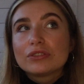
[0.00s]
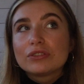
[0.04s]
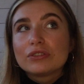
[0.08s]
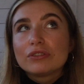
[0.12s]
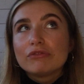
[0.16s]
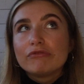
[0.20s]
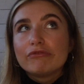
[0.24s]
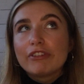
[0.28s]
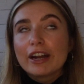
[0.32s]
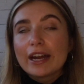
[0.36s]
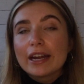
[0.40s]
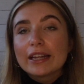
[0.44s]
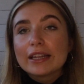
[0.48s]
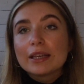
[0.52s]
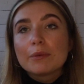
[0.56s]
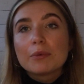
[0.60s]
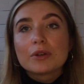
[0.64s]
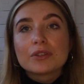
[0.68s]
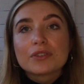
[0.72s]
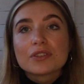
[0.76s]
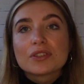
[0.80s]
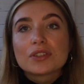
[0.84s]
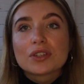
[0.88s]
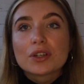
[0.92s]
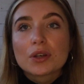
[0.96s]
really
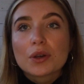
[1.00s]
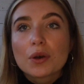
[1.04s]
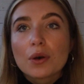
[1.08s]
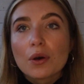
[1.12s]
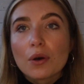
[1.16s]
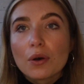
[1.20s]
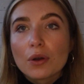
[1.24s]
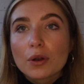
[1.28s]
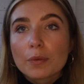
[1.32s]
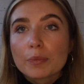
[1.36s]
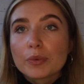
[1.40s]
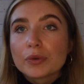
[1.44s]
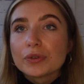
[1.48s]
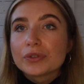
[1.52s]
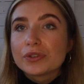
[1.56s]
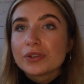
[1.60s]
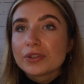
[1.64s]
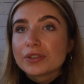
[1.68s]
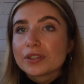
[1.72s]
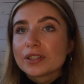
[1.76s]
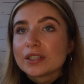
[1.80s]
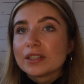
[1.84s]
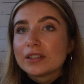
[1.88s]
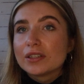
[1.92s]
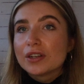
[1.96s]
wants to cook but
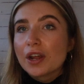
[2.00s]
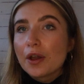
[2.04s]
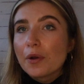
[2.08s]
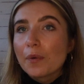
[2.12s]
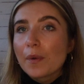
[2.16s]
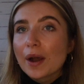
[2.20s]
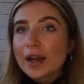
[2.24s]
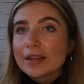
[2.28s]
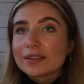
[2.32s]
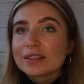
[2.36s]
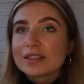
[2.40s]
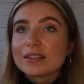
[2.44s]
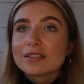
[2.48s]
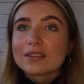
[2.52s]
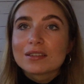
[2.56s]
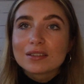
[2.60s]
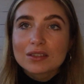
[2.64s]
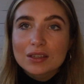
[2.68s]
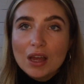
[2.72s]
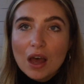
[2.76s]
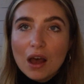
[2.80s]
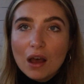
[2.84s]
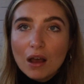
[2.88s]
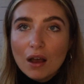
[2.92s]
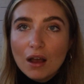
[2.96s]
doesn't know where to
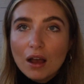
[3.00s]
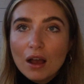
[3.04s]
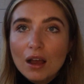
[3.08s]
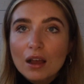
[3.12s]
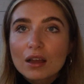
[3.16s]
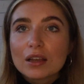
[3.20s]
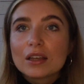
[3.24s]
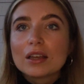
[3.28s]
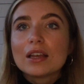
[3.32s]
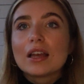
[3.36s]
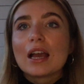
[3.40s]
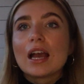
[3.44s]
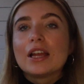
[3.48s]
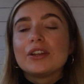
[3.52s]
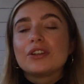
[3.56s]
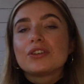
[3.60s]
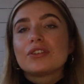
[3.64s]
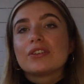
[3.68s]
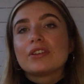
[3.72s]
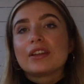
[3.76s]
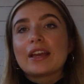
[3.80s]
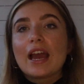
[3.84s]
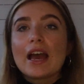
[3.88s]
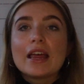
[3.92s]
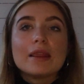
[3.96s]
start, and you
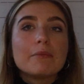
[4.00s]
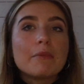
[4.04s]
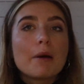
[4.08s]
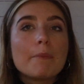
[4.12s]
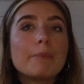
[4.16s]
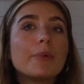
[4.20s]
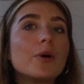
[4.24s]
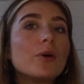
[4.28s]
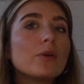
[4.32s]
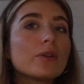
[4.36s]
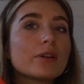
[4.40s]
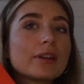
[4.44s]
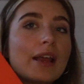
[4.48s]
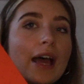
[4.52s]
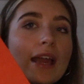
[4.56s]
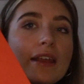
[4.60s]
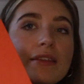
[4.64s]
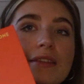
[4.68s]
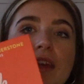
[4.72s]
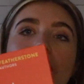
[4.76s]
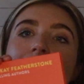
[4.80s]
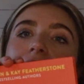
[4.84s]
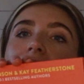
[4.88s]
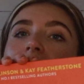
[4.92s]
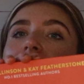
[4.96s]
could get them a book like
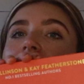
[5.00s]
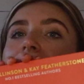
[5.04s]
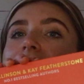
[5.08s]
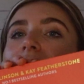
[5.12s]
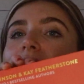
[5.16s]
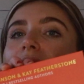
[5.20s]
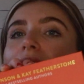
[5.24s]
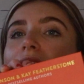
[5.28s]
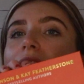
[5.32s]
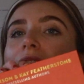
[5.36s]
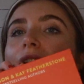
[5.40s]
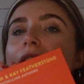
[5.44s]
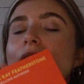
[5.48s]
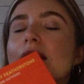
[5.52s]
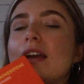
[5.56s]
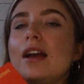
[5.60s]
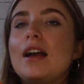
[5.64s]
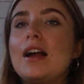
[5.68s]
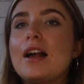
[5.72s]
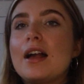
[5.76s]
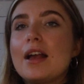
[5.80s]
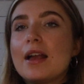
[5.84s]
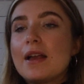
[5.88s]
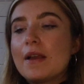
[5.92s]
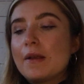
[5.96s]
this.
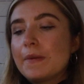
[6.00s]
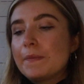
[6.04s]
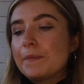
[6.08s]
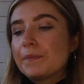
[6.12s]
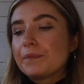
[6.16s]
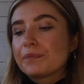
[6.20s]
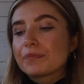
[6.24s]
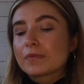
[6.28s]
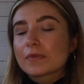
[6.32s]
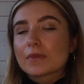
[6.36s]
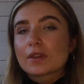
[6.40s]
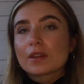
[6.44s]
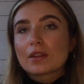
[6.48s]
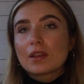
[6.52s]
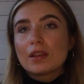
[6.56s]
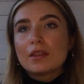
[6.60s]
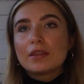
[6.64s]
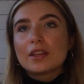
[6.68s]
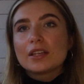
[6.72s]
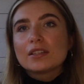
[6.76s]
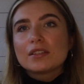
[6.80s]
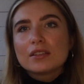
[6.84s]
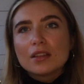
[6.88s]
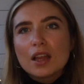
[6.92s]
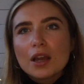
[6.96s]

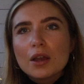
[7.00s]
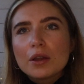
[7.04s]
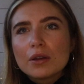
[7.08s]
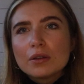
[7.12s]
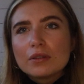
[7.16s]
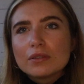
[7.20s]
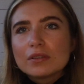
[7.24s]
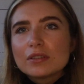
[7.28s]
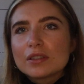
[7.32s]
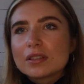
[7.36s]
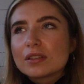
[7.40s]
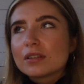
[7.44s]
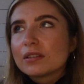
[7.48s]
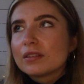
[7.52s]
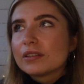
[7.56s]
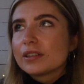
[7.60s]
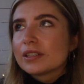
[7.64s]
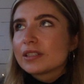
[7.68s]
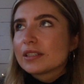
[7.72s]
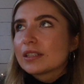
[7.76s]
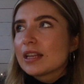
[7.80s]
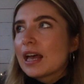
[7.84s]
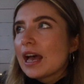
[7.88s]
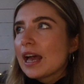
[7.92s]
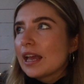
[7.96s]
There's loads.
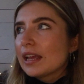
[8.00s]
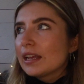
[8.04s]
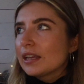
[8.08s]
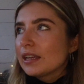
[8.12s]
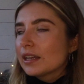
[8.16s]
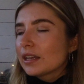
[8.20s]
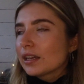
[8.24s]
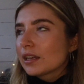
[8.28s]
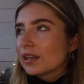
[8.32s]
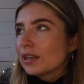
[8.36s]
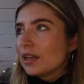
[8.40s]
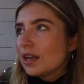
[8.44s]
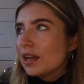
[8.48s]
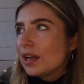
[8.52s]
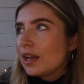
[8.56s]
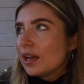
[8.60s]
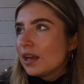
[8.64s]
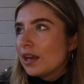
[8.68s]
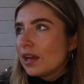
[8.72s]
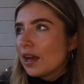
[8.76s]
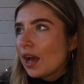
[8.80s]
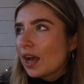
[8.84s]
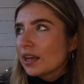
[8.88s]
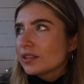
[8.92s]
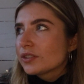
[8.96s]
There's like
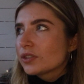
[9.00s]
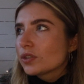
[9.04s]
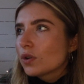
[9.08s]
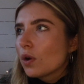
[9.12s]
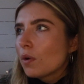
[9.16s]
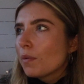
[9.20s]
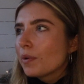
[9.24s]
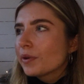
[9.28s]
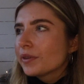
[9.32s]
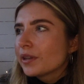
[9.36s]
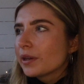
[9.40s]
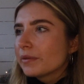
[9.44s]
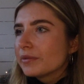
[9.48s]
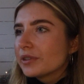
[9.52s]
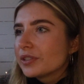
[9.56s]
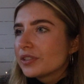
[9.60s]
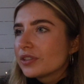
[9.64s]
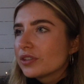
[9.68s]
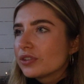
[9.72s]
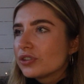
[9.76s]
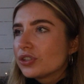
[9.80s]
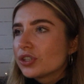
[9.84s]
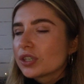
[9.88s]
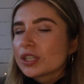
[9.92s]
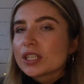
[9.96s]
I saw one that
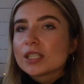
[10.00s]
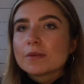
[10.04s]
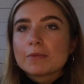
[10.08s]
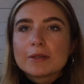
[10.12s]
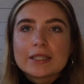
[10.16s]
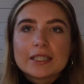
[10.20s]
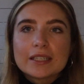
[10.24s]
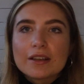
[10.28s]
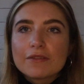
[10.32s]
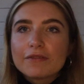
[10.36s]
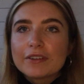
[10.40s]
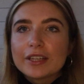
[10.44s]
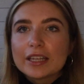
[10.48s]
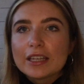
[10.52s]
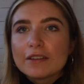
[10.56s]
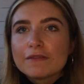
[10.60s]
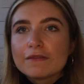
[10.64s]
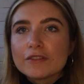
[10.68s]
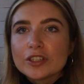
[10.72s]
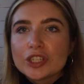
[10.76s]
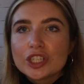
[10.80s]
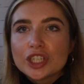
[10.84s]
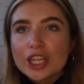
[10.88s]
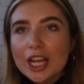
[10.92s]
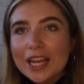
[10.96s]
was just specifically
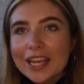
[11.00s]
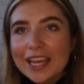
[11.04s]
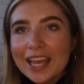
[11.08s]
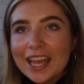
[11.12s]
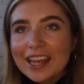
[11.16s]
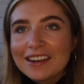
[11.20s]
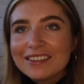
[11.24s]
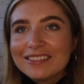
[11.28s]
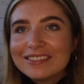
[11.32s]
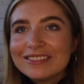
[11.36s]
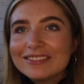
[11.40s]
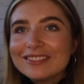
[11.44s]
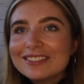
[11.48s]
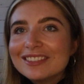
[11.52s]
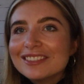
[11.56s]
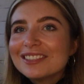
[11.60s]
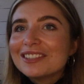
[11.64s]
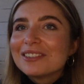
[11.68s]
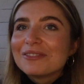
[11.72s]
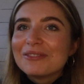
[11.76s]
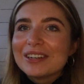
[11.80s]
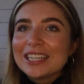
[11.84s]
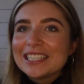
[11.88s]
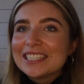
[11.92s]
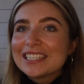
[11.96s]
for chicken,
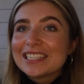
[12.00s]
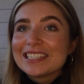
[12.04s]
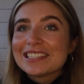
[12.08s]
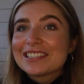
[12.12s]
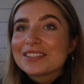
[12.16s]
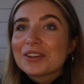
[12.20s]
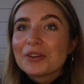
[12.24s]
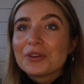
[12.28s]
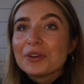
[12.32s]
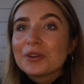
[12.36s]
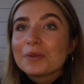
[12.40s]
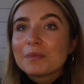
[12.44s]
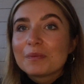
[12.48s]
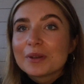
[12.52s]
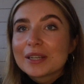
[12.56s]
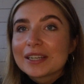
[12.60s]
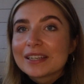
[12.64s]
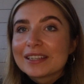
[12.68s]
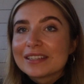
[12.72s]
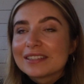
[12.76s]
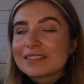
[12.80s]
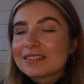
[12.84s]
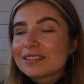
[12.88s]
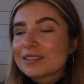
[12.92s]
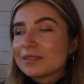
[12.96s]
which is good
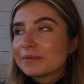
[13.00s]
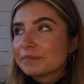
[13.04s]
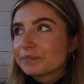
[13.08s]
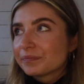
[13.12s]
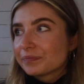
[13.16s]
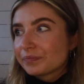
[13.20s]
because,